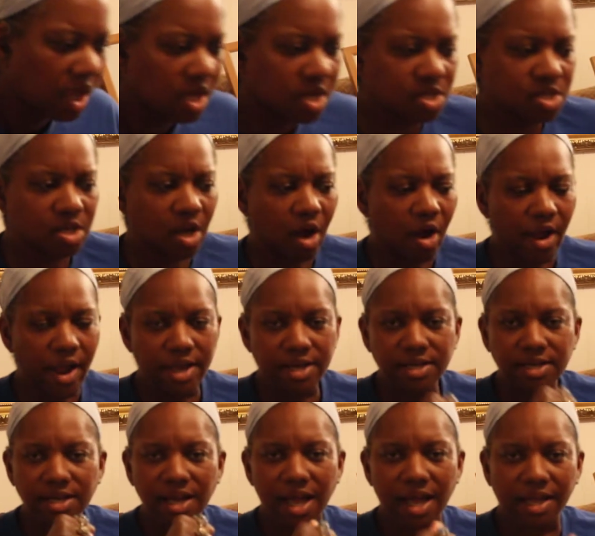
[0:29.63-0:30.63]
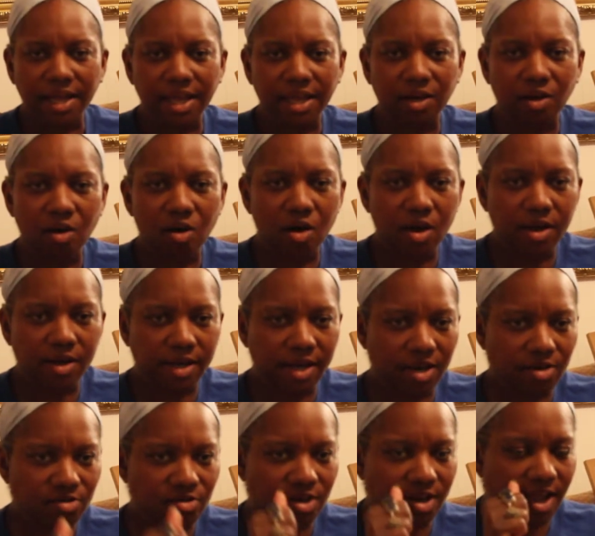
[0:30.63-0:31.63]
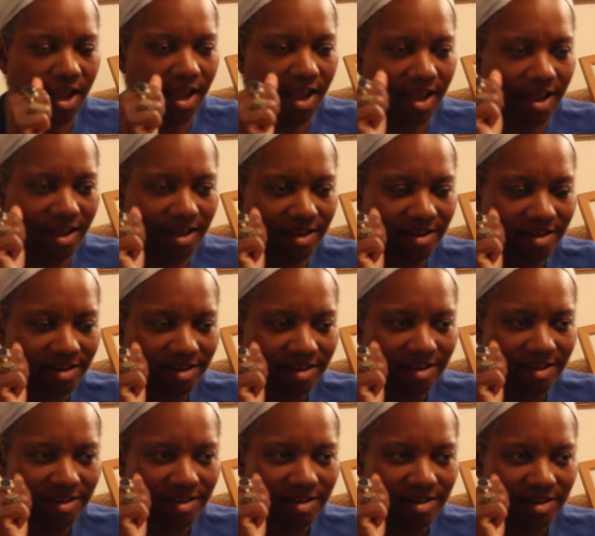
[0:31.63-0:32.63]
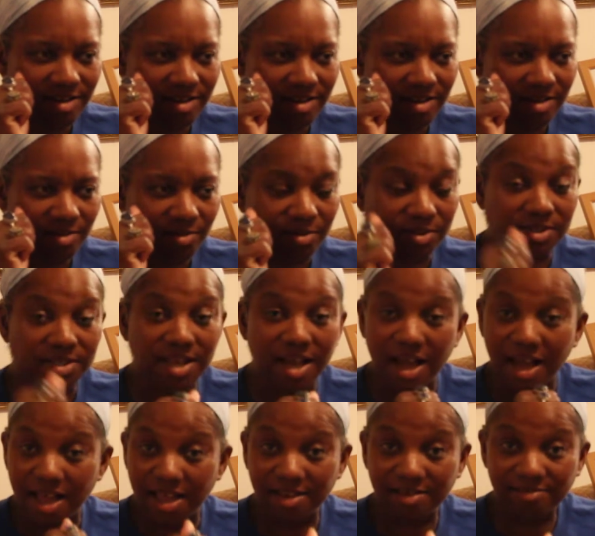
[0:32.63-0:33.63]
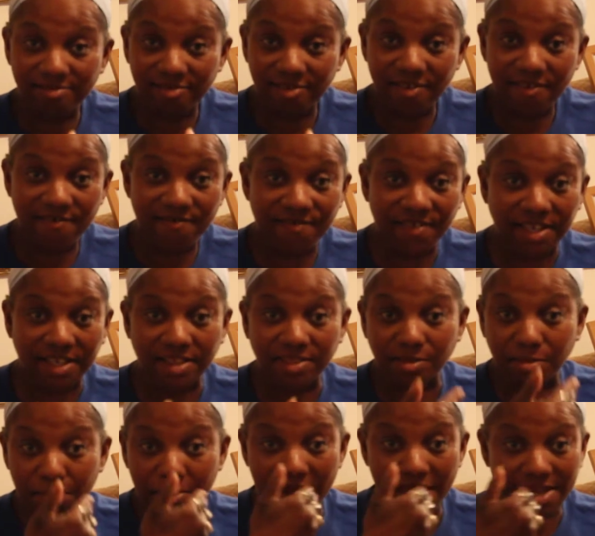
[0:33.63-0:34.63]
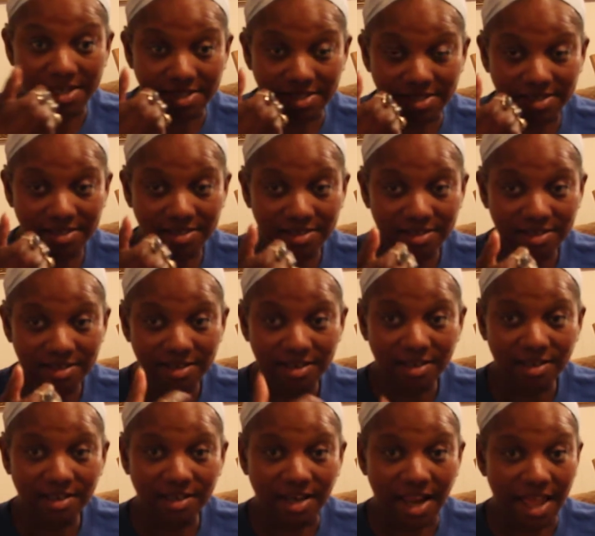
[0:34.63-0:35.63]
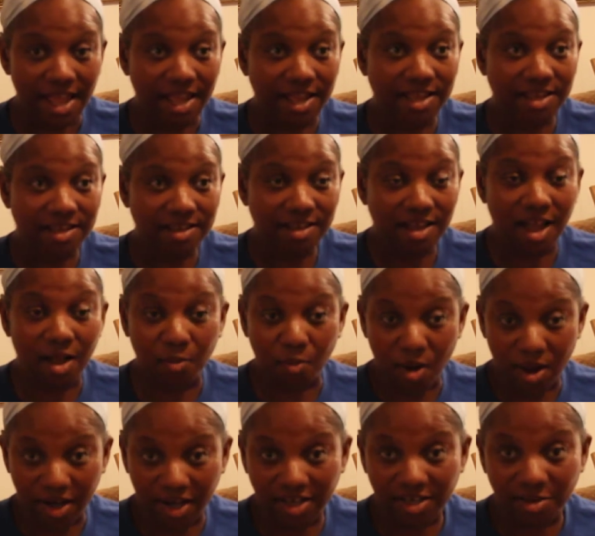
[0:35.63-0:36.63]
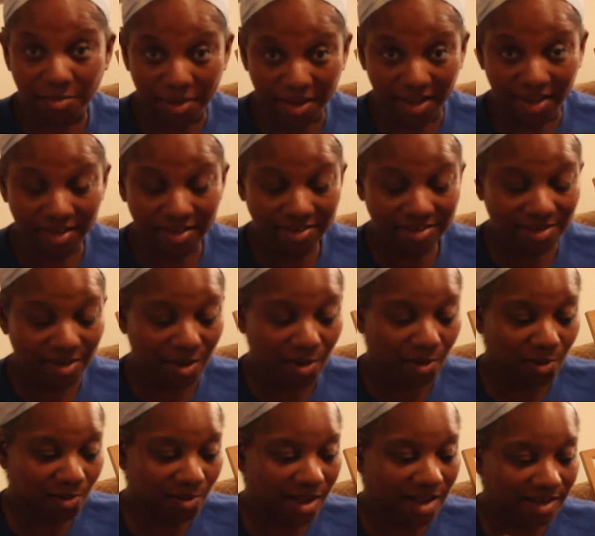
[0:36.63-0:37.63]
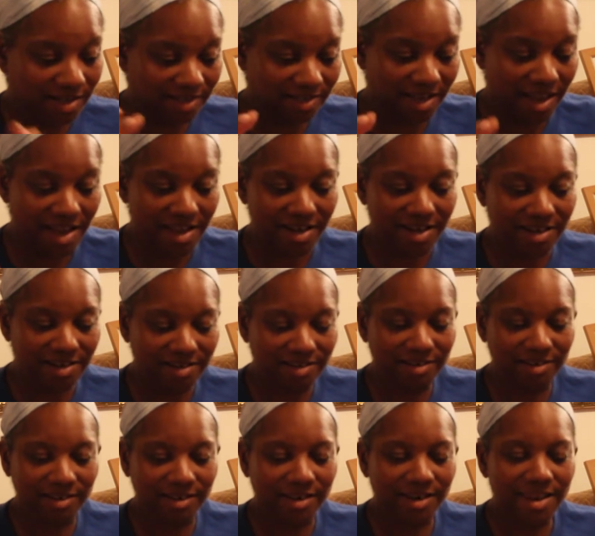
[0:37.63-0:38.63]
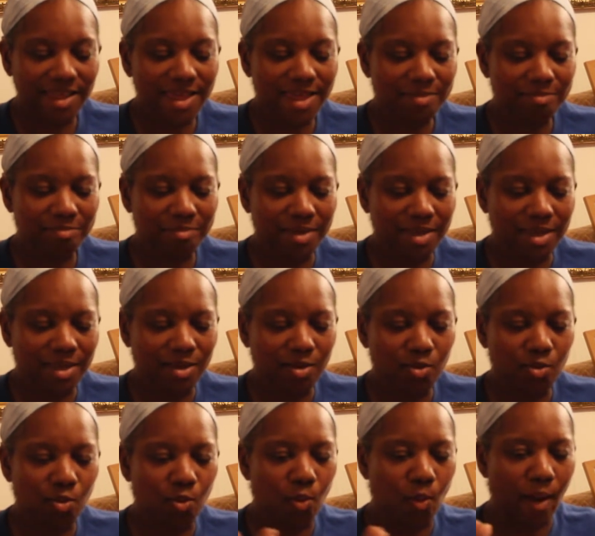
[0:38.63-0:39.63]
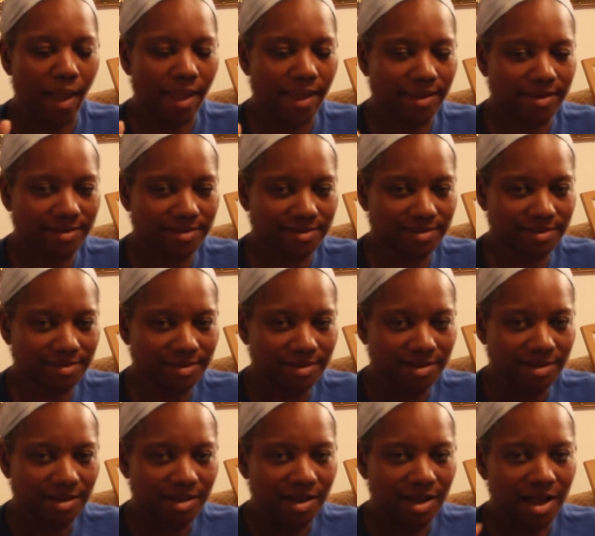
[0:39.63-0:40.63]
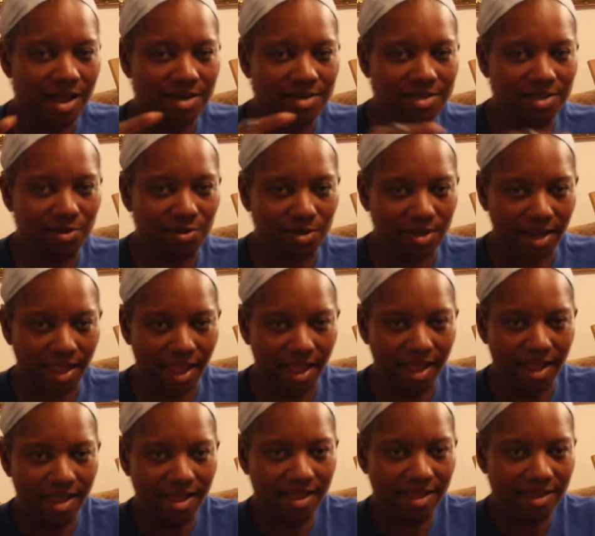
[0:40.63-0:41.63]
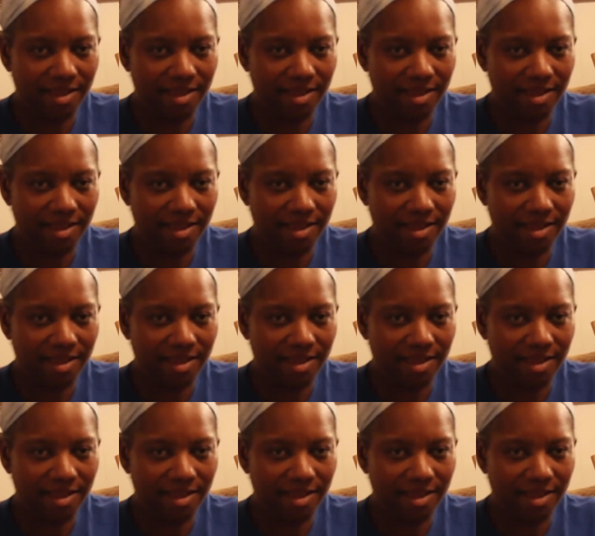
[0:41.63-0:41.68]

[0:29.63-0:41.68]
Sorry I did not get on yesterday. Was not feeling the best like I wanted to be, so I decided let me wait until today,